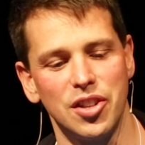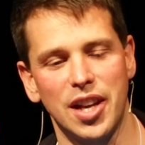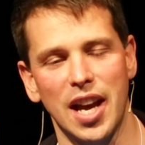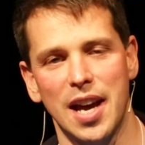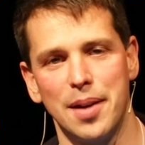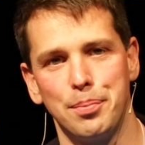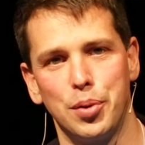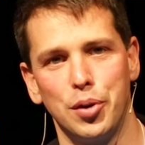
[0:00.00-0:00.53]
you
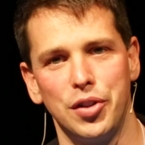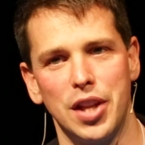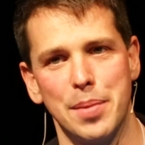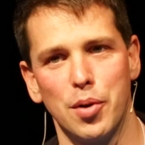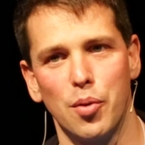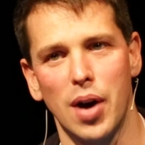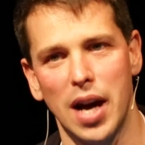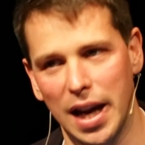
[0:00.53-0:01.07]
can put them
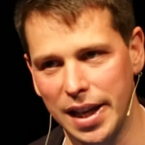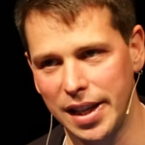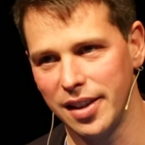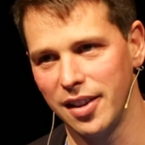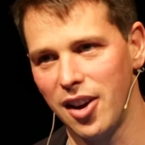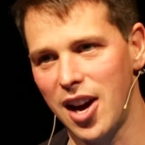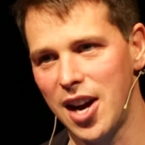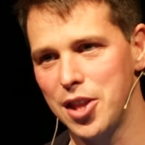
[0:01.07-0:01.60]

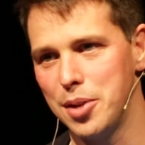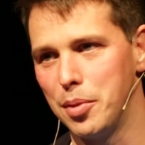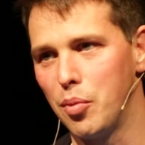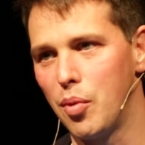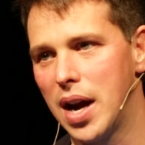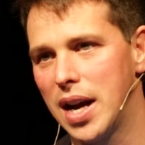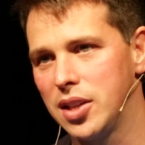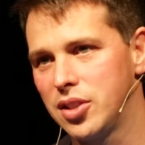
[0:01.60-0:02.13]
away, hide them
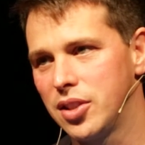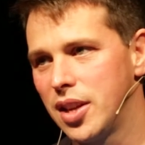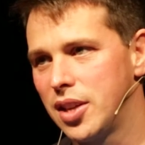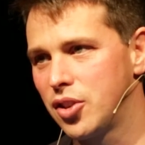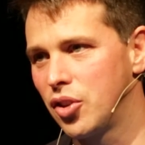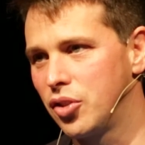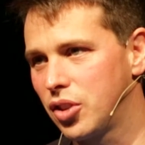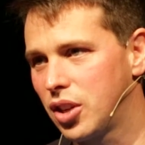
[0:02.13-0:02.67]
away so they
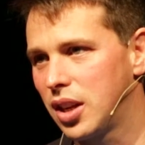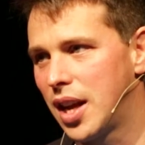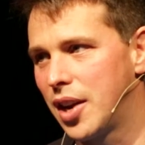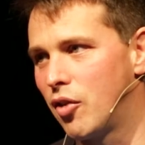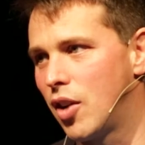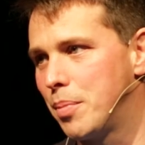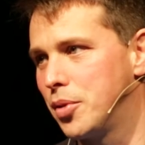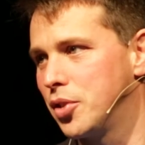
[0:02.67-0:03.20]
don't
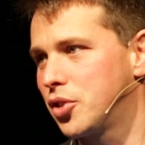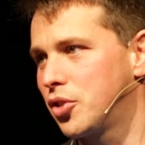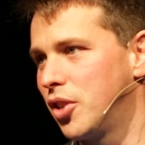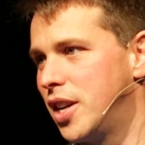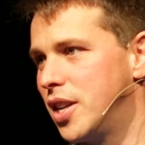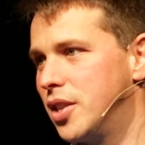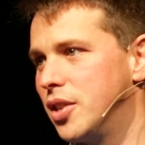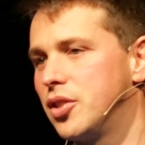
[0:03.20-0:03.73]
clutter up the
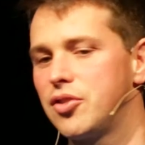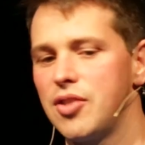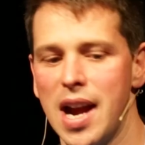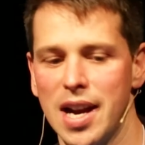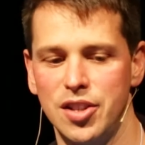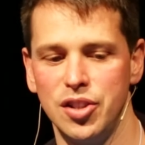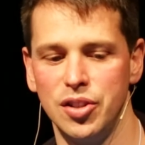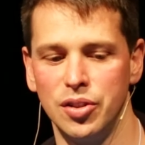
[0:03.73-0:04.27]
screen and
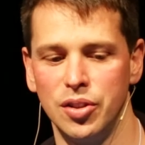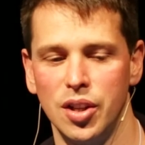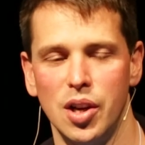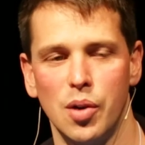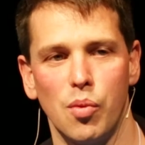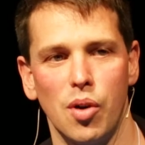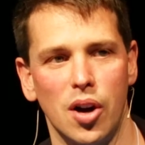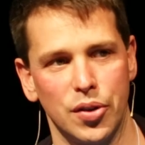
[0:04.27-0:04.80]
distract you
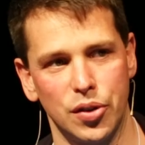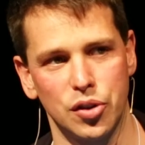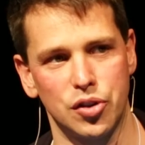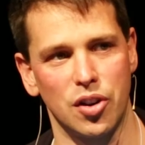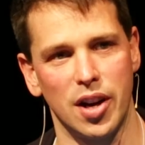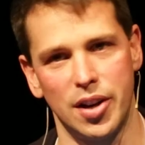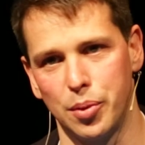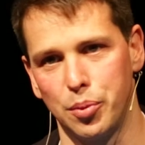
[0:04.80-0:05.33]
while you're
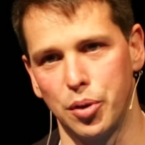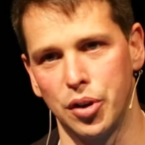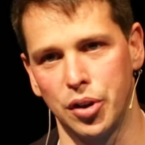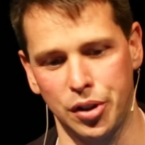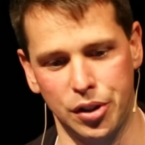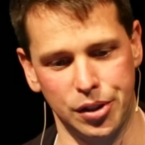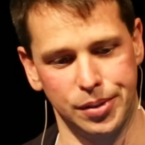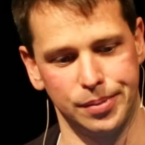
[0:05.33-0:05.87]
trying to
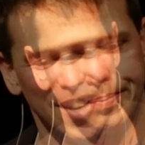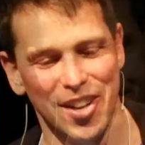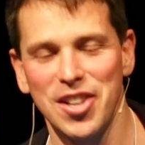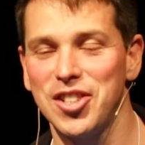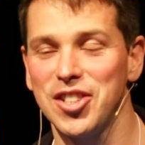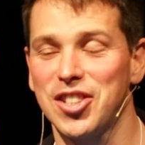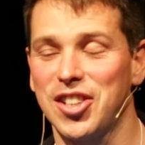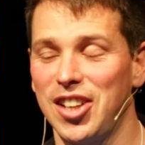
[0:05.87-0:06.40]
work.
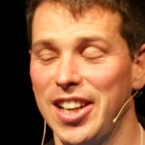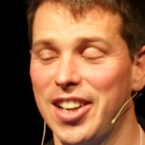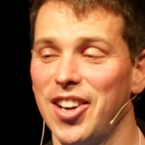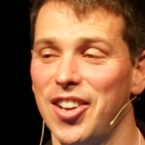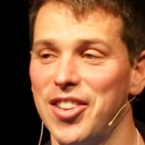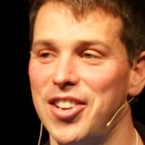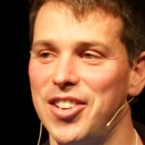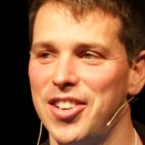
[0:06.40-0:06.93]
You just click
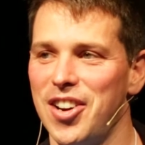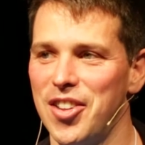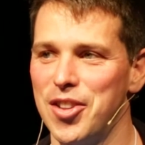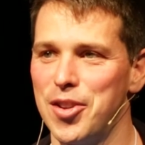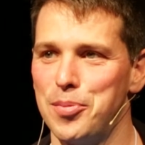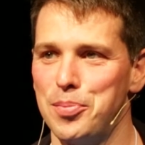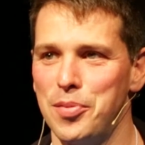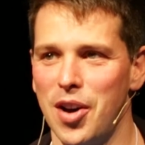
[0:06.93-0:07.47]
on
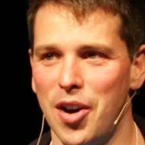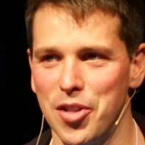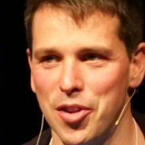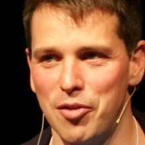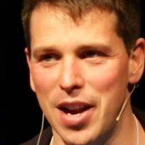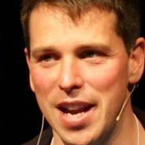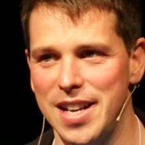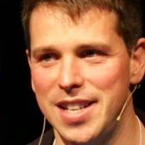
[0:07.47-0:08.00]

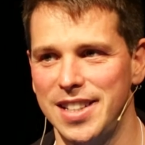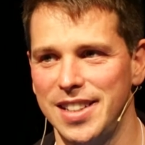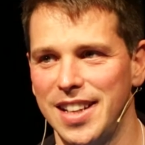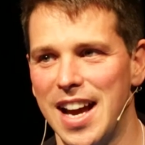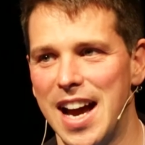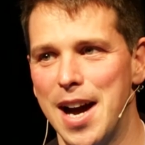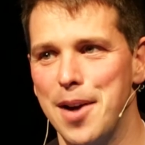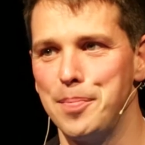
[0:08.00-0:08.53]
the red
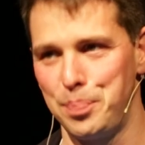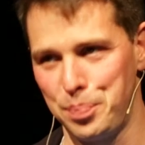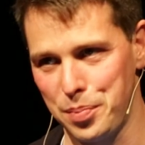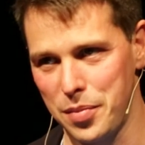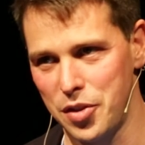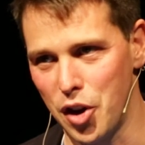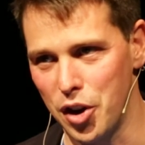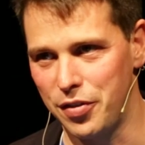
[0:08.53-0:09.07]

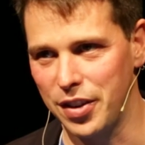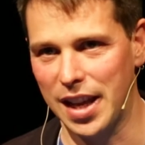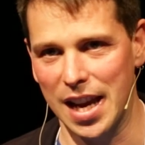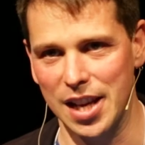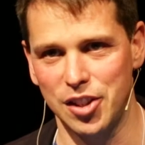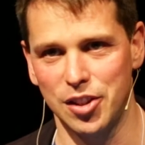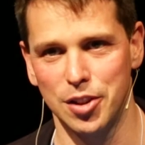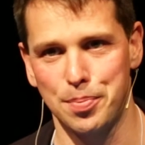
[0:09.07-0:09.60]

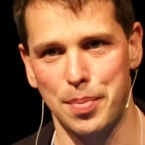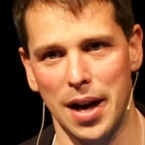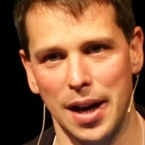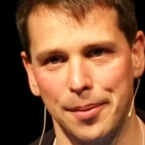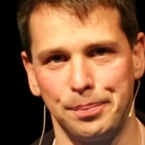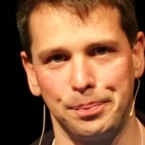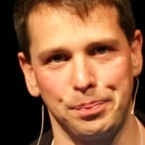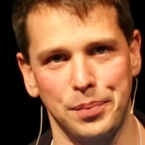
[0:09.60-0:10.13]
notifications
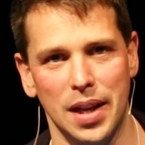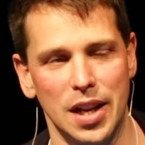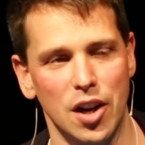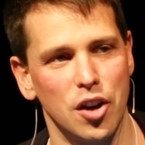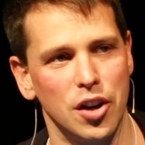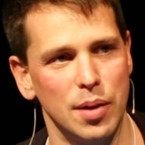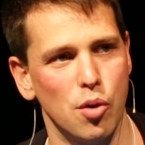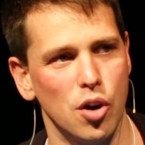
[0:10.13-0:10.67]
bar. It
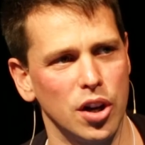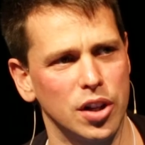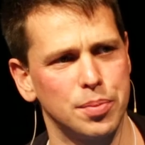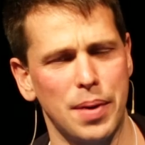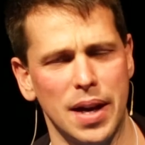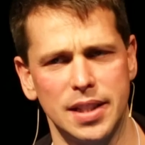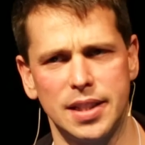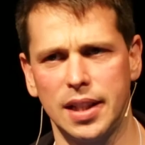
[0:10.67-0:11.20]
only works
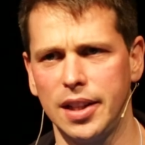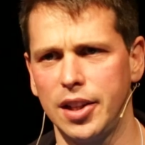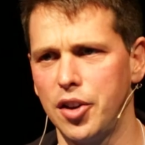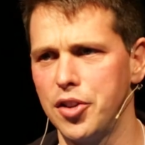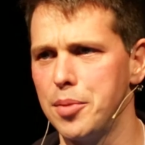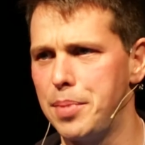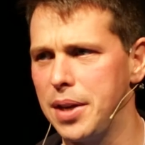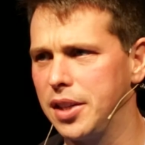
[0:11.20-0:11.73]
basically
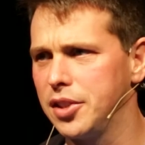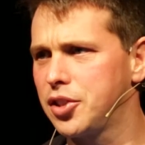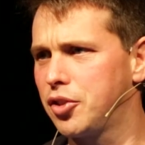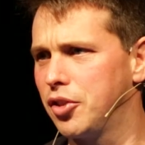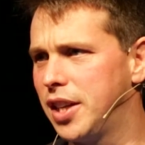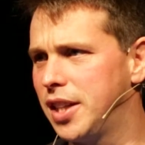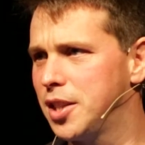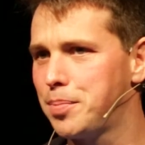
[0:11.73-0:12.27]
on the bigger
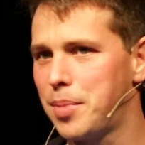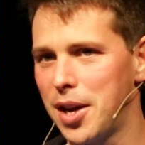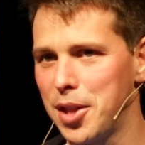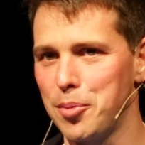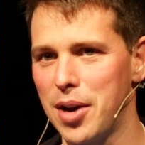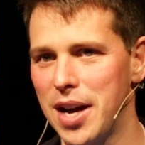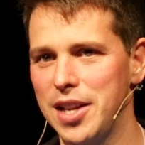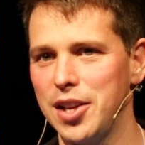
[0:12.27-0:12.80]
screens, by
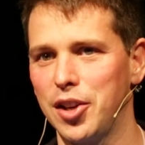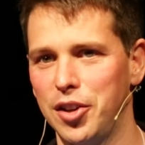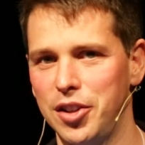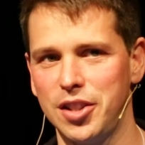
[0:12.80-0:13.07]
the way.